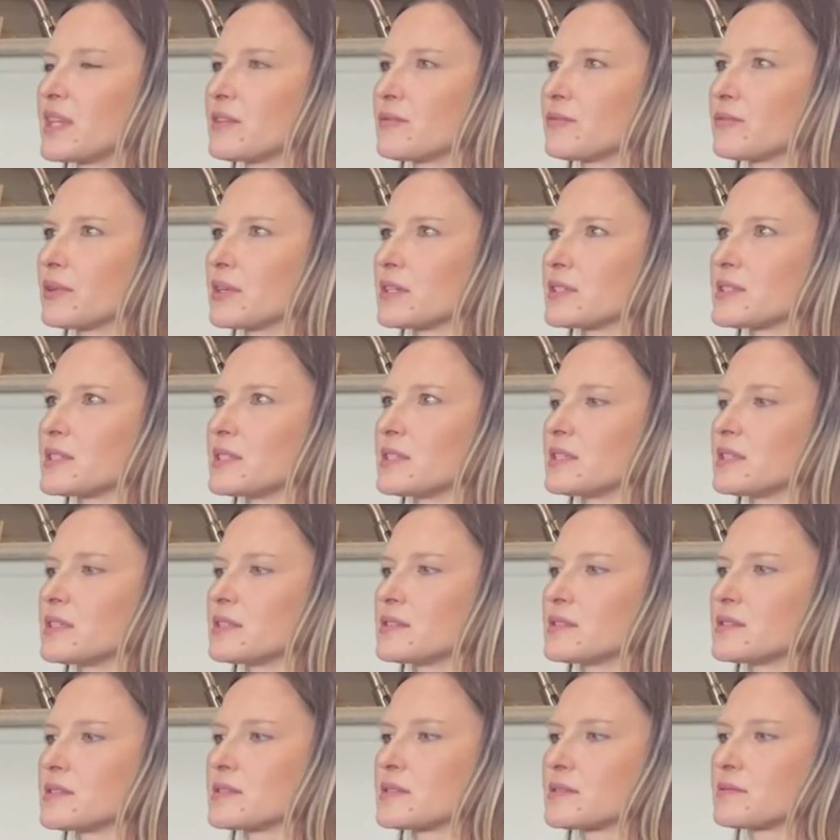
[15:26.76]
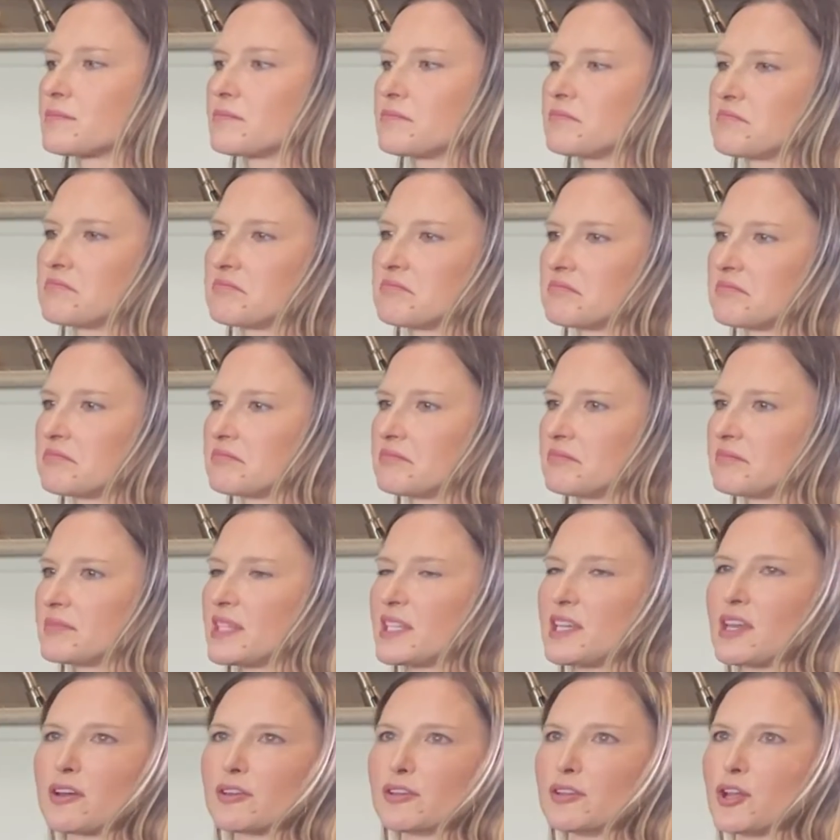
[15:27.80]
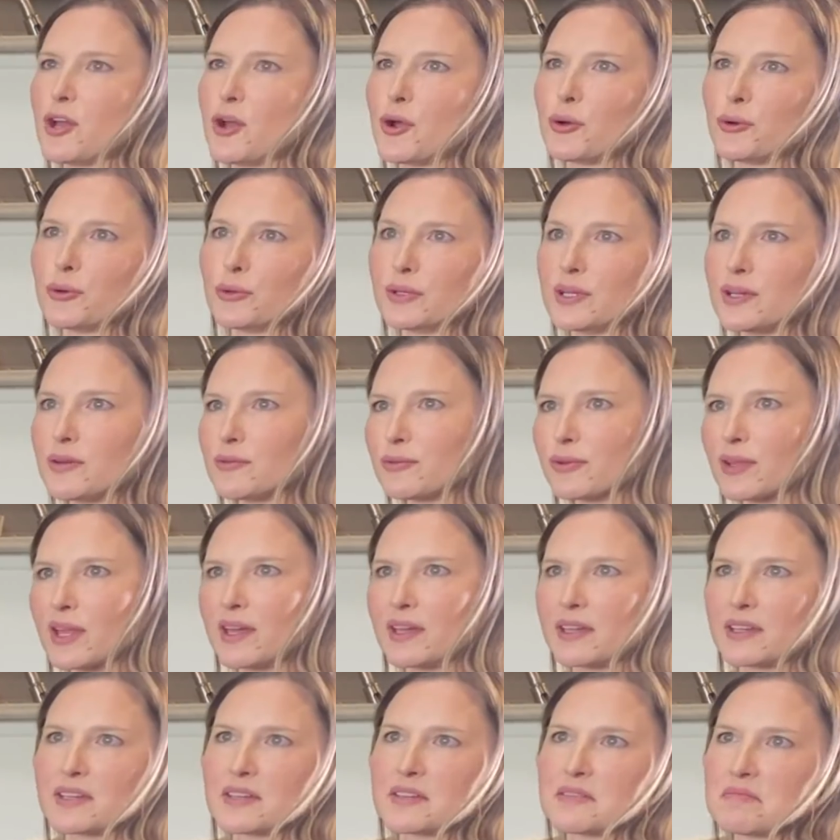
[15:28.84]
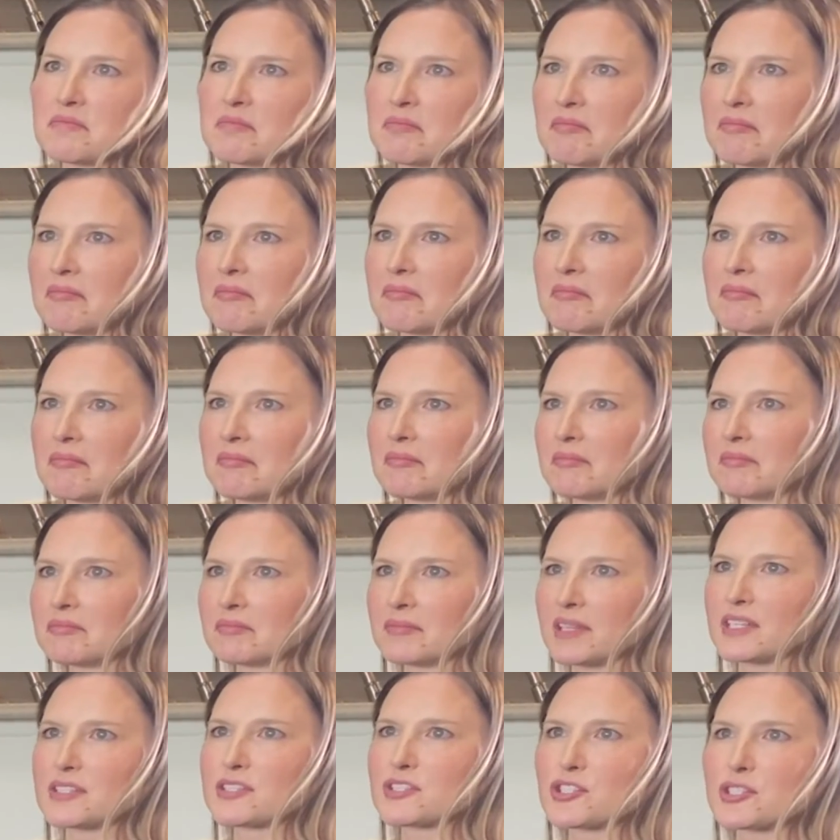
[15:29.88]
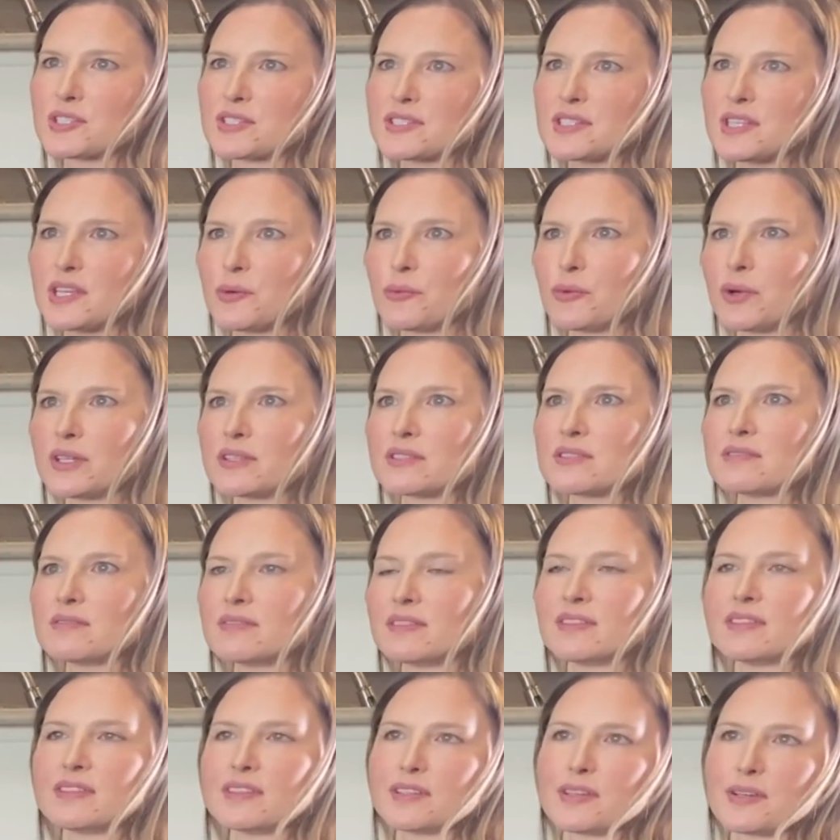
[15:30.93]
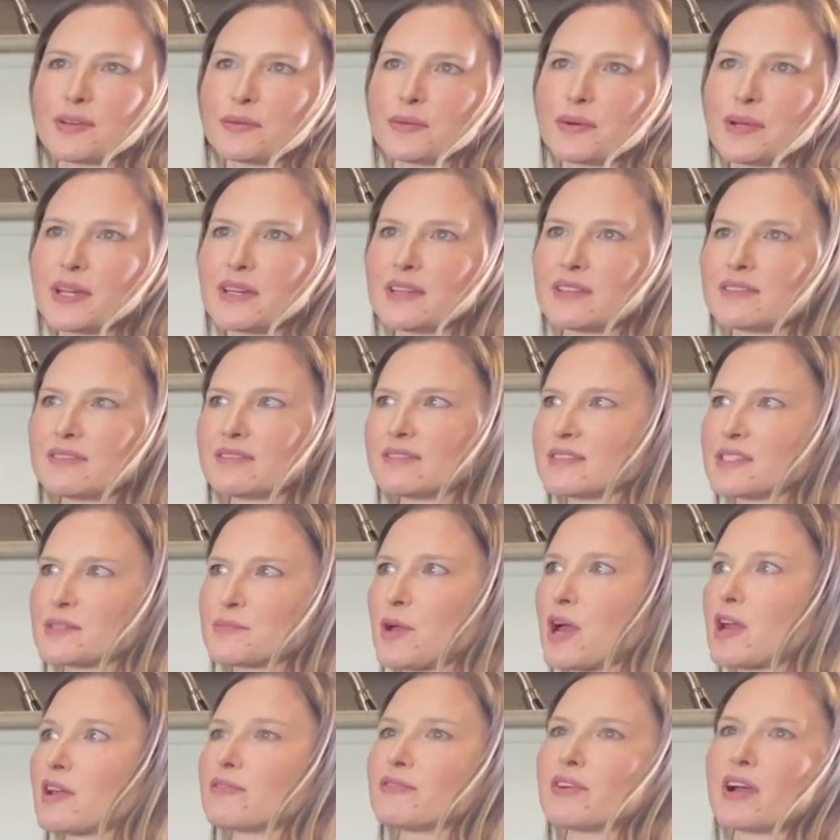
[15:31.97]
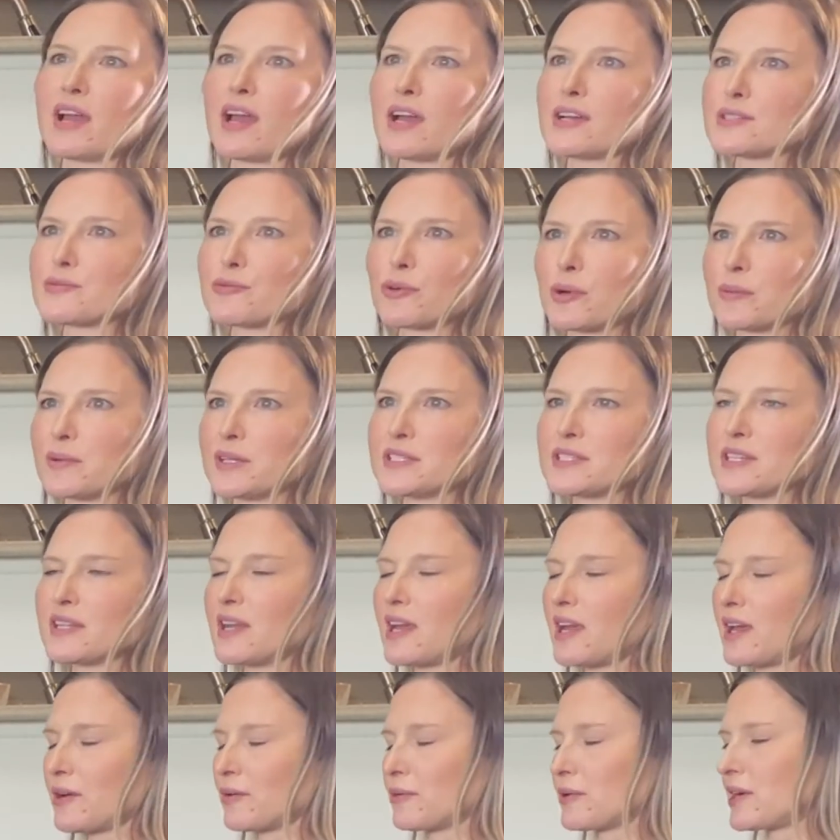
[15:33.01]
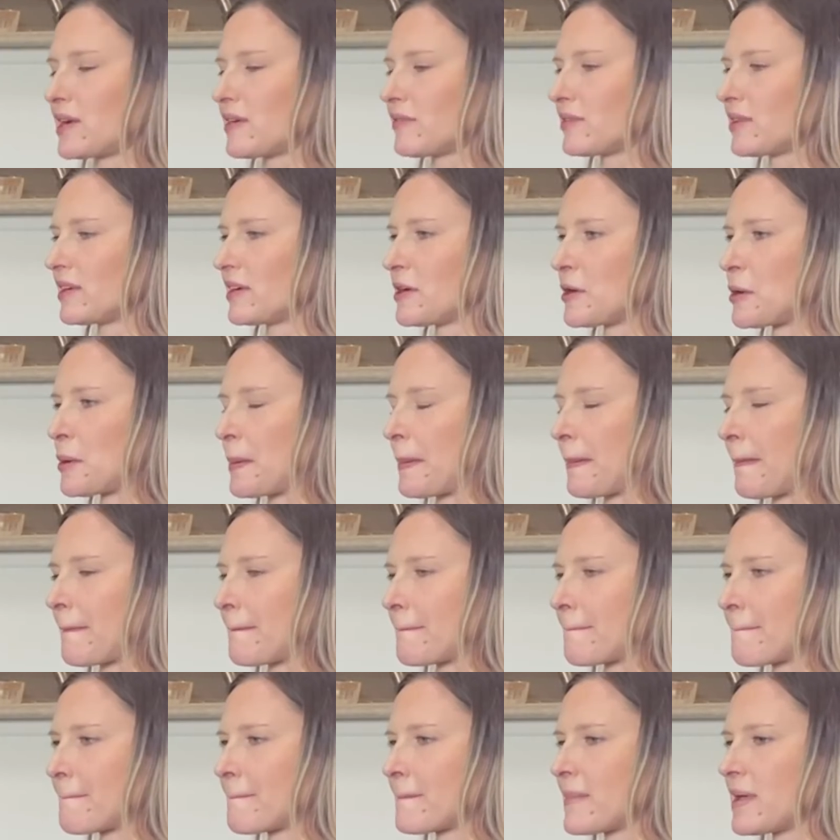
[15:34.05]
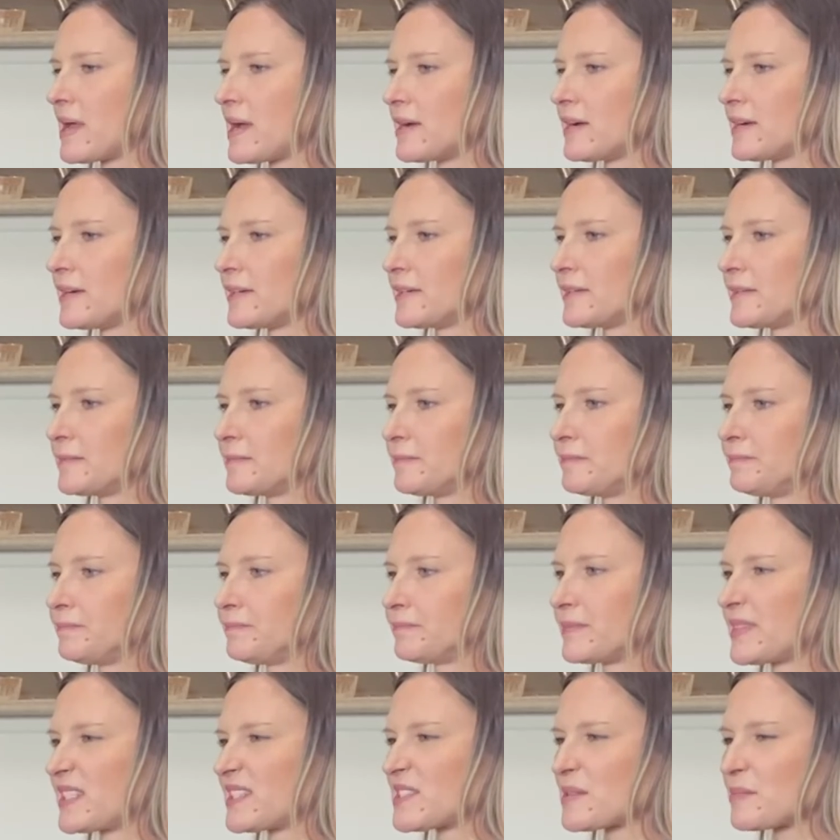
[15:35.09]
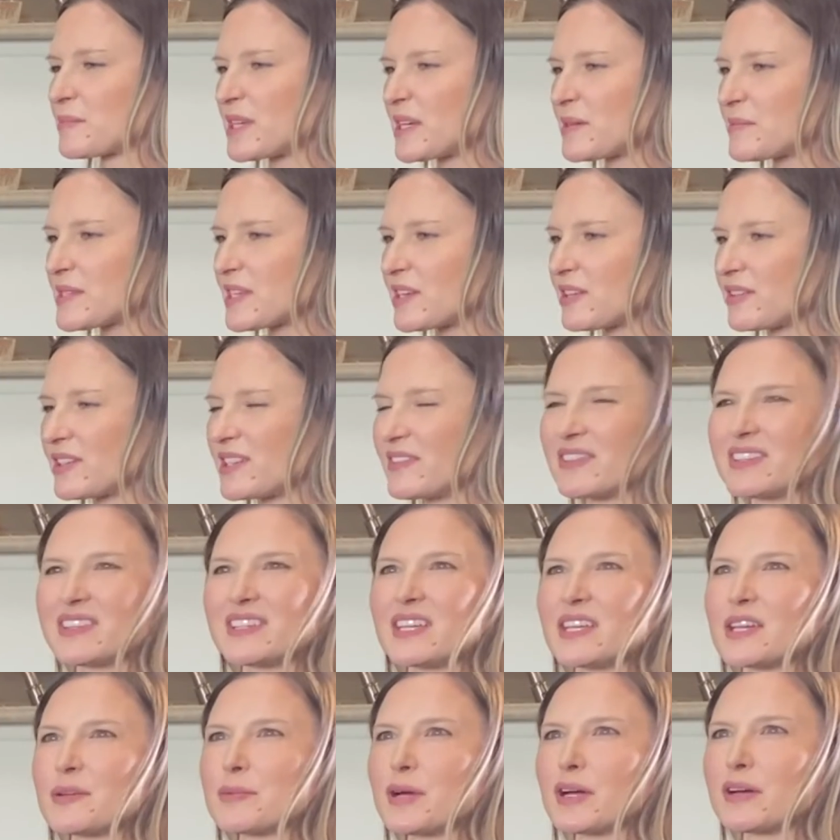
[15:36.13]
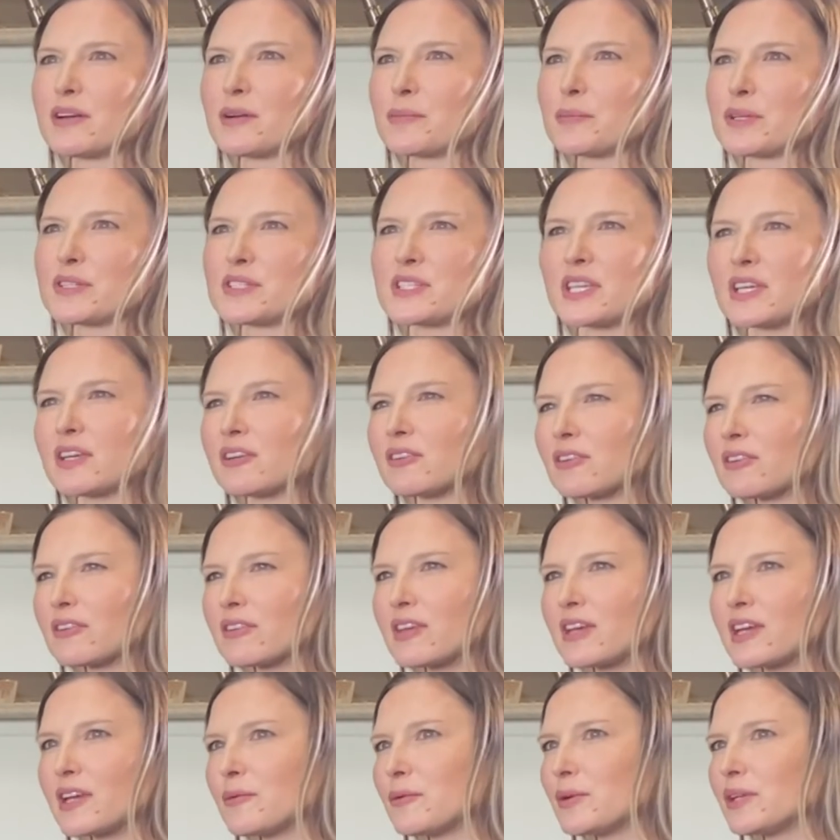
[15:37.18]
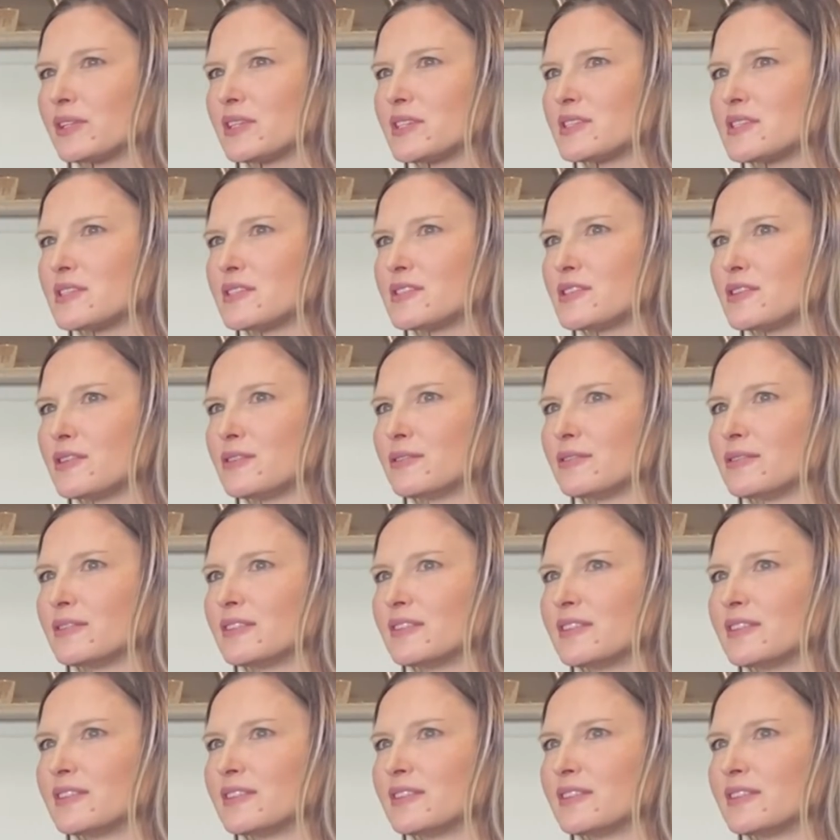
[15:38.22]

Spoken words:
Versus the unknown of like, let's just see what Spotify has for me today or whatever. And sometimes I don't even think about a particular thing I want to listen to.